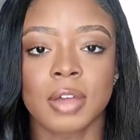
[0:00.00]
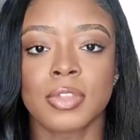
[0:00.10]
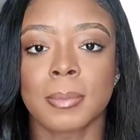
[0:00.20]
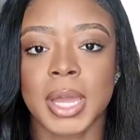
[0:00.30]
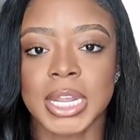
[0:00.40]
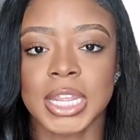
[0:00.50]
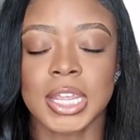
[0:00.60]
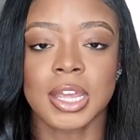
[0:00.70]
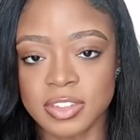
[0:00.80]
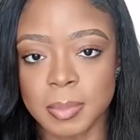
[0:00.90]
of the
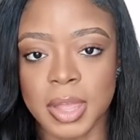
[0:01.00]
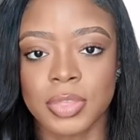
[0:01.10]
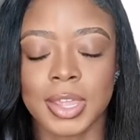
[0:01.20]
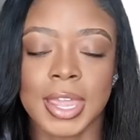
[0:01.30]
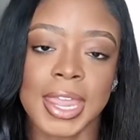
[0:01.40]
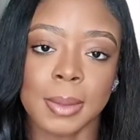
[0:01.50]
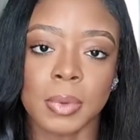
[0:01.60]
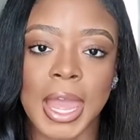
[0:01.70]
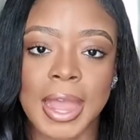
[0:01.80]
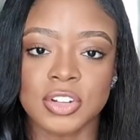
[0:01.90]
money this month
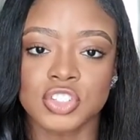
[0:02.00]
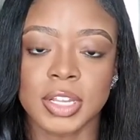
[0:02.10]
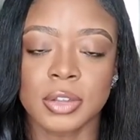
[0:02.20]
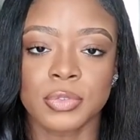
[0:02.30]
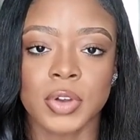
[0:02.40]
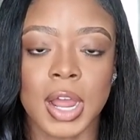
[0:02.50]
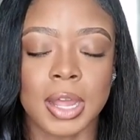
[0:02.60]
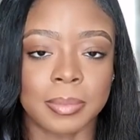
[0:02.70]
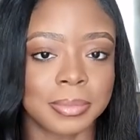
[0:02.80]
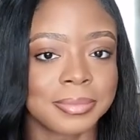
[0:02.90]
came actually
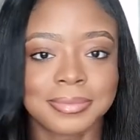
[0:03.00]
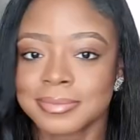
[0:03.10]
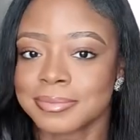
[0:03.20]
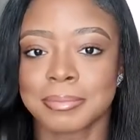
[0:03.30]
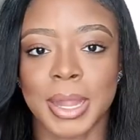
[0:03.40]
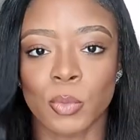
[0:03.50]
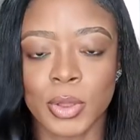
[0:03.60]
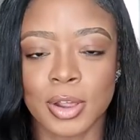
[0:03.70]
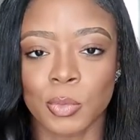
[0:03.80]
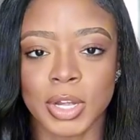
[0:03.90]
from my
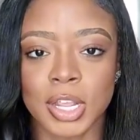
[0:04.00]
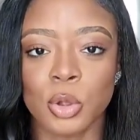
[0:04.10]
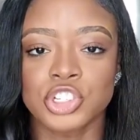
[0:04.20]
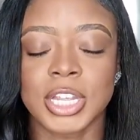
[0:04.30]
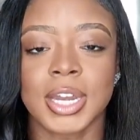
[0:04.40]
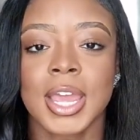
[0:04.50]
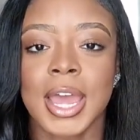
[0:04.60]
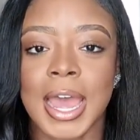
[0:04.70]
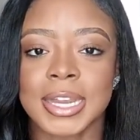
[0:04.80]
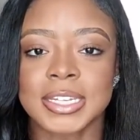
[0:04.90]
one-on-one coaching.
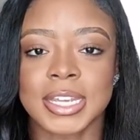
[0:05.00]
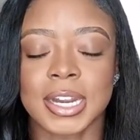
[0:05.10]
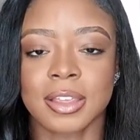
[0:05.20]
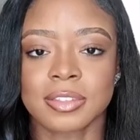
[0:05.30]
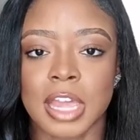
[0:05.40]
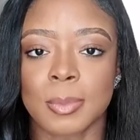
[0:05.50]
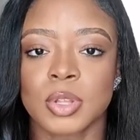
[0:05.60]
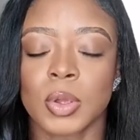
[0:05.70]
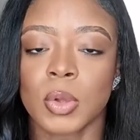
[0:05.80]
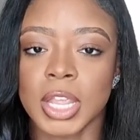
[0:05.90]
I did
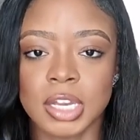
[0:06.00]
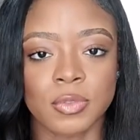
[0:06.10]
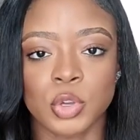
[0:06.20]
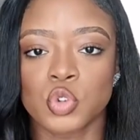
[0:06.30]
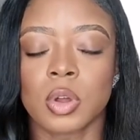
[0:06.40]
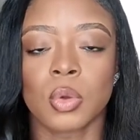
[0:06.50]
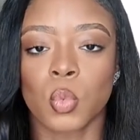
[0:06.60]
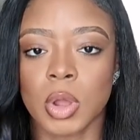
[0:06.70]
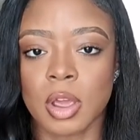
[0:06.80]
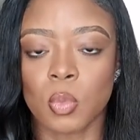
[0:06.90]
accept individual
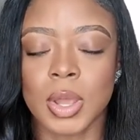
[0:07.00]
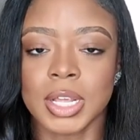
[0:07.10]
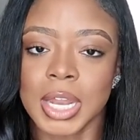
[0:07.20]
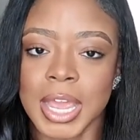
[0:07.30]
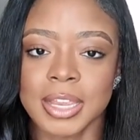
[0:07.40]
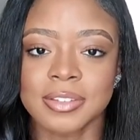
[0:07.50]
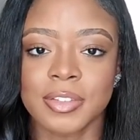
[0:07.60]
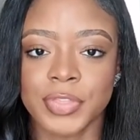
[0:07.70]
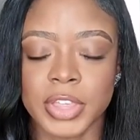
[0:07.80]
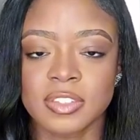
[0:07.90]
one-on-one
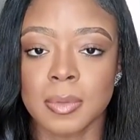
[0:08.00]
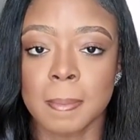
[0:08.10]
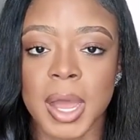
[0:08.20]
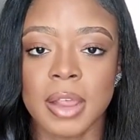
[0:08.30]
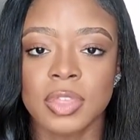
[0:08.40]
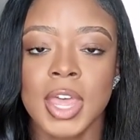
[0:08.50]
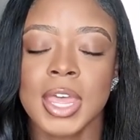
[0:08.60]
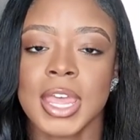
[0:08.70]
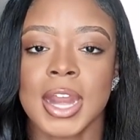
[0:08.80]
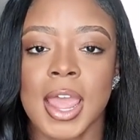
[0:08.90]
clients this month,
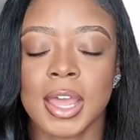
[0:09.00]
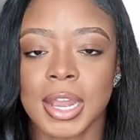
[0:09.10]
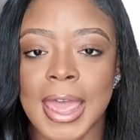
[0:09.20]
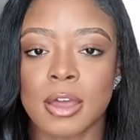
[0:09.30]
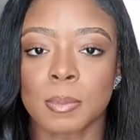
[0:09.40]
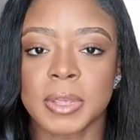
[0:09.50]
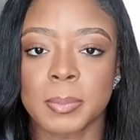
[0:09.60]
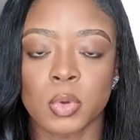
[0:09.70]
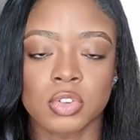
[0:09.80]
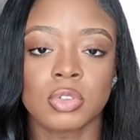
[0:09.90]
and I allowed
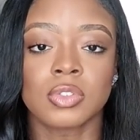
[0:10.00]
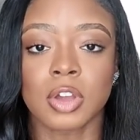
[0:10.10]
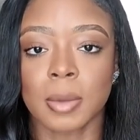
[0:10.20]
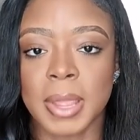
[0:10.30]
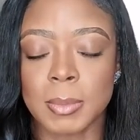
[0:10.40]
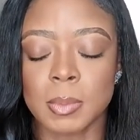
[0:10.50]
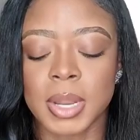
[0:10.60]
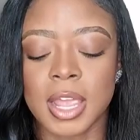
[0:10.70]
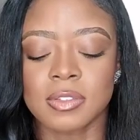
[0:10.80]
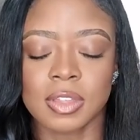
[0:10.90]
people to start payment
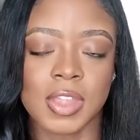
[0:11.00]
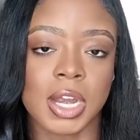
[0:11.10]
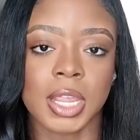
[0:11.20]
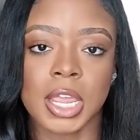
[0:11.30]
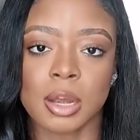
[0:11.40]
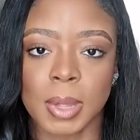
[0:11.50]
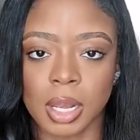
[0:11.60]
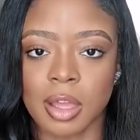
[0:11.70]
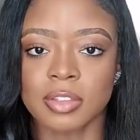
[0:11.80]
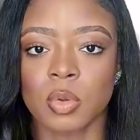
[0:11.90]
plans. And then again, my
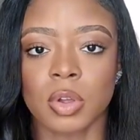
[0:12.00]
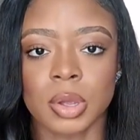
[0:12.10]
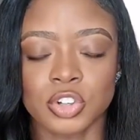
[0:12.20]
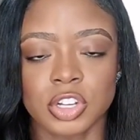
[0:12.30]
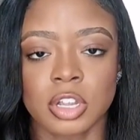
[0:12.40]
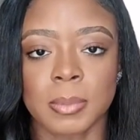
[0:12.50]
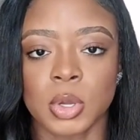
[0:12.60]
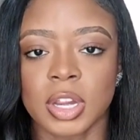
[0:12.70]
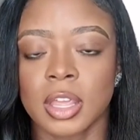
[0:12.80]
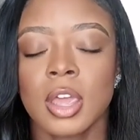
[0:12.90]
law school coaching
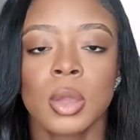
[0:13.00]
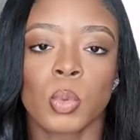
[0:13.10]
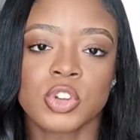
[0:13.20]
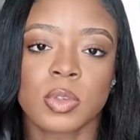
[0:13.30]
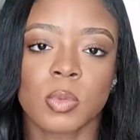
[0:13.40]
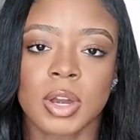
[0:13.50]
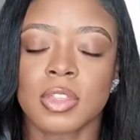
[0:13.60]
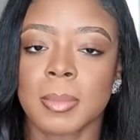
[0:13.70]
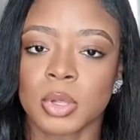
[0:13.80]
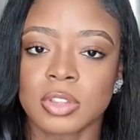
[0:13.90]
community, which was one
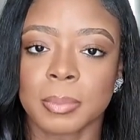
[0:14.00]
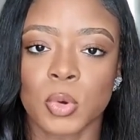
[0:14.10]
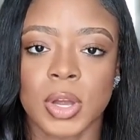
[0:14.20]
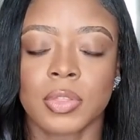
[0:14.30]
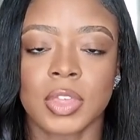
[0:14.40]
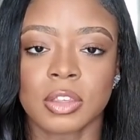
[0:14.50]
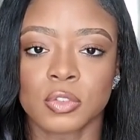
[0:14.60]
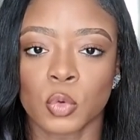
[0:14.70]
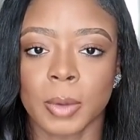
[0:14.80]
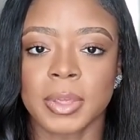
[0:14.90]
of the most important
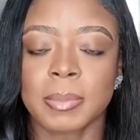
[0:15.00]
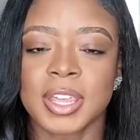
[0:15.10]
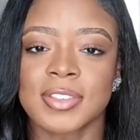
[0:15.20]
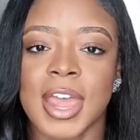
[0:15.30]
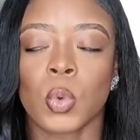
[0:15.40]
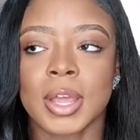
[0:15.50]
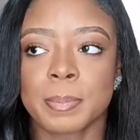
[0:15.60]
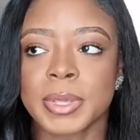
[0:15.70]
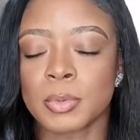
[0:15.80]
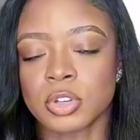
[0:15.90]
things for me, because
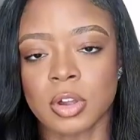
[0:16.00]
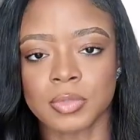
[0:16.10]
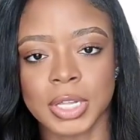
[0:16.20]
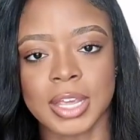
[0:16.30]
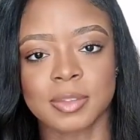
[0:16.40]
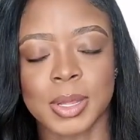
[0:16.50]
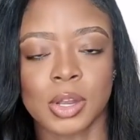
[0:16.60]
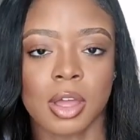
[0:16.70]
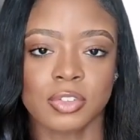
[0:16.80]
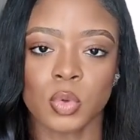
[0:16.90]
what people don't realize about
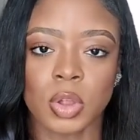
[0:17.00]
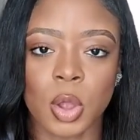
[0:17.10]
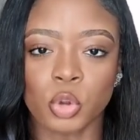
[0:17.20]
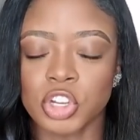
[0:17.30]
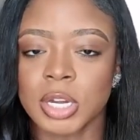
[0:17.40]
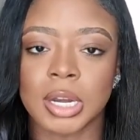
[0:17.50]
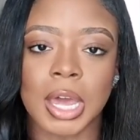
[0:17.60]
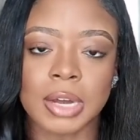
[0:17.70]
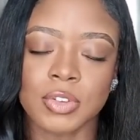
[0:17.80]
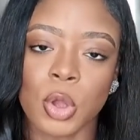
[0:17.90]
law school coaching and a
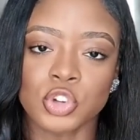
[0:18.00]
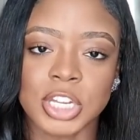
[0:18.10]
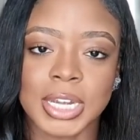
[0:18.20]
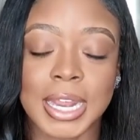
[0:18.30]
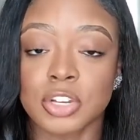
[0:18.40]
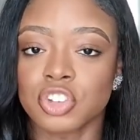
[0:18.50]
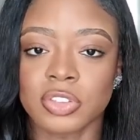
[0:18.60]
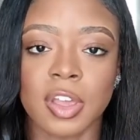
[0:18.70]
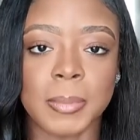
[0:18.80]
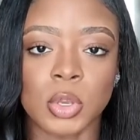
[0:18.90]
lot of coaching and just
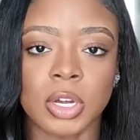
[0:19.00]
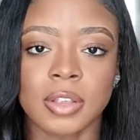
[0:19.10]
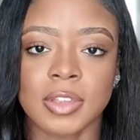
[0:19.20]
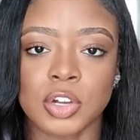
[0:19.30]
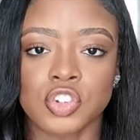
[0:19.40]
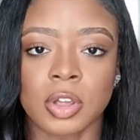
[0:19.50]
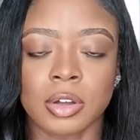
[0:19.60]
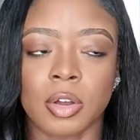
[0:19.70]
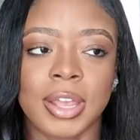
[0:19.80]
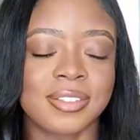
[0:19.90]
communities in
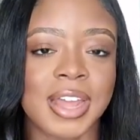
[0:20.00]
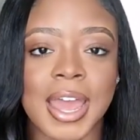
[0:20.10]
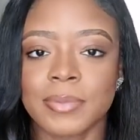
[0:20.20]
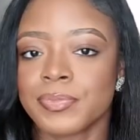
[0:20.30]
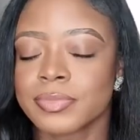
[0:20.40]
general, it's not